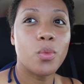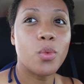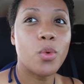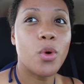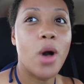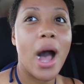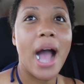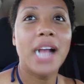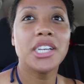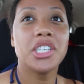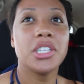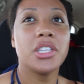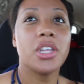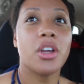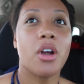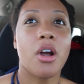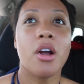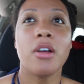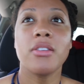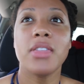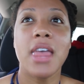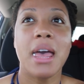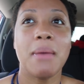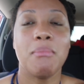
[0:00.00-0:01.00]
Well, actually, there
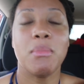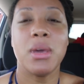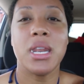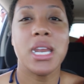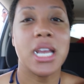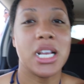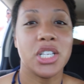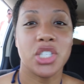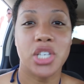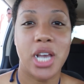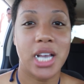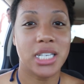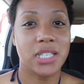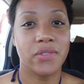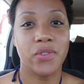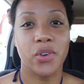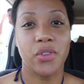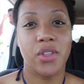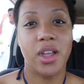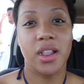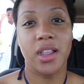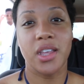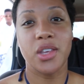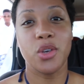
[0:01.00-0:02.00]
aren't that many in Jacksonville
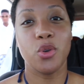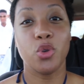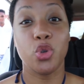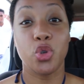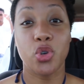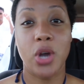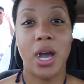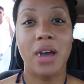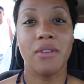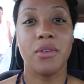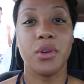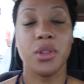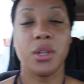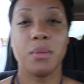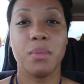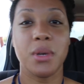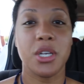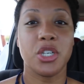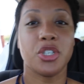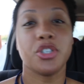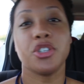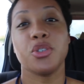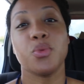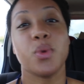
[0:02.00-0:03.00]
that let you drive on the
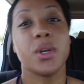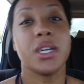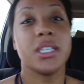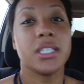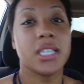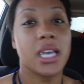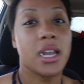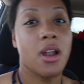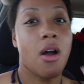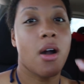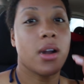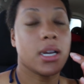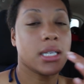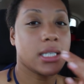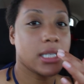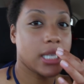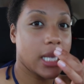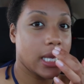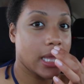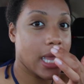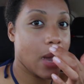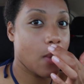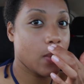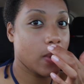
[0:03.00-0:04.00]
beach. There's one in St.
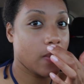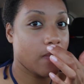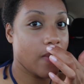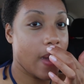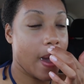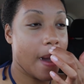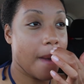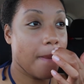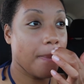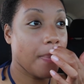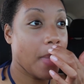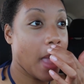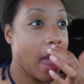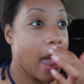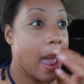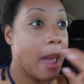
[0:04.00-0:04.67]
Augustine that we found.